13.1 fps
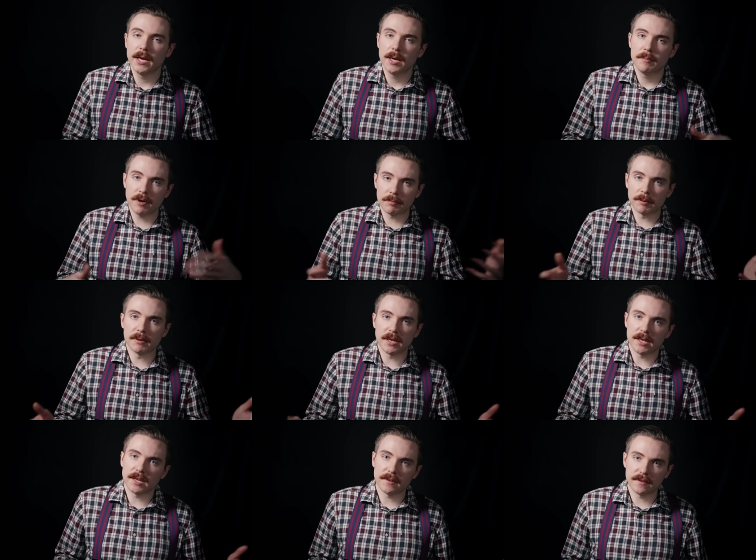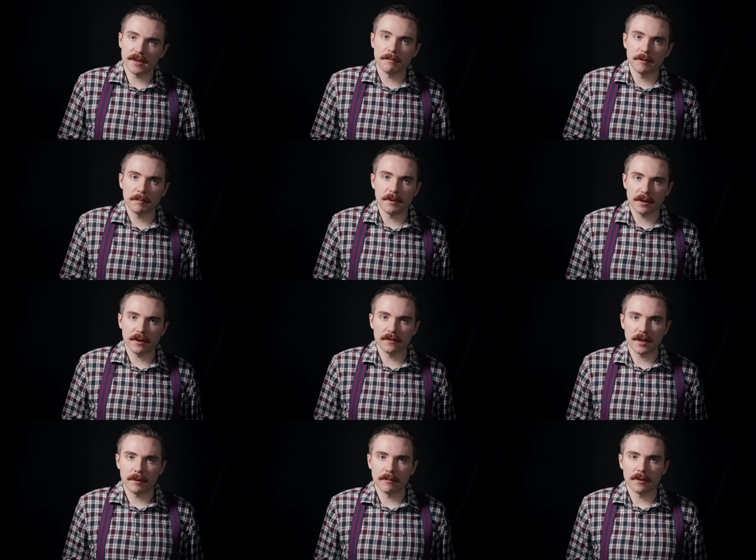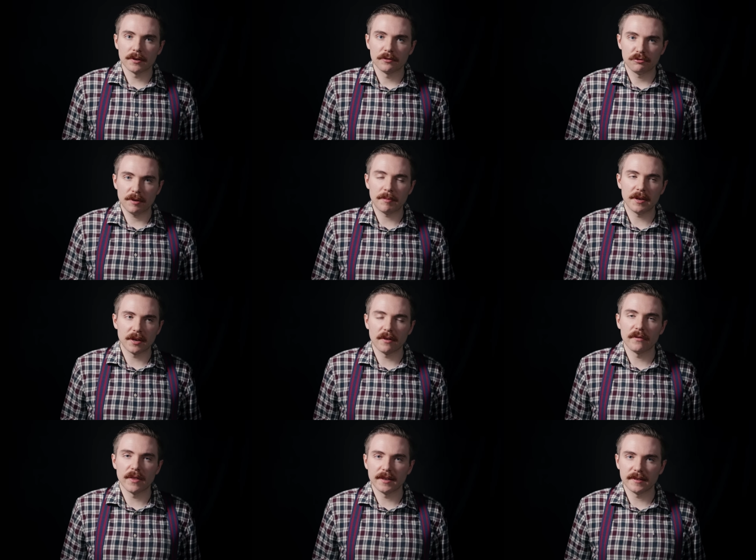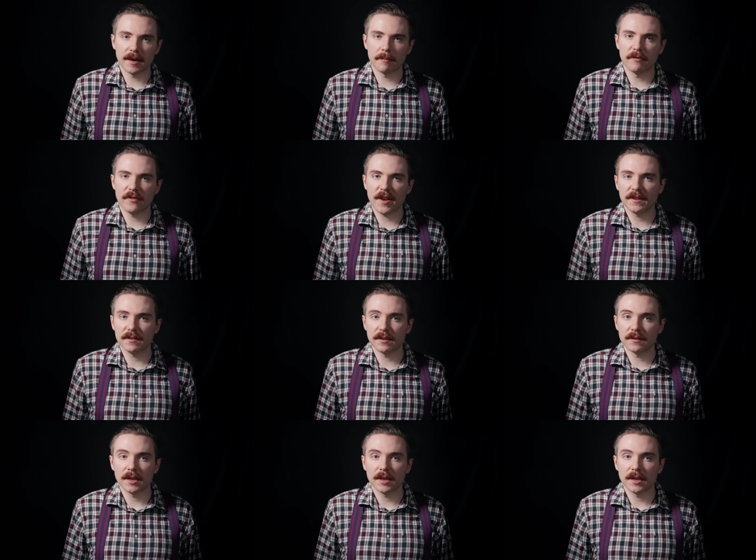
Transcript: Probably, it seems, because they were tripping off their damn faces.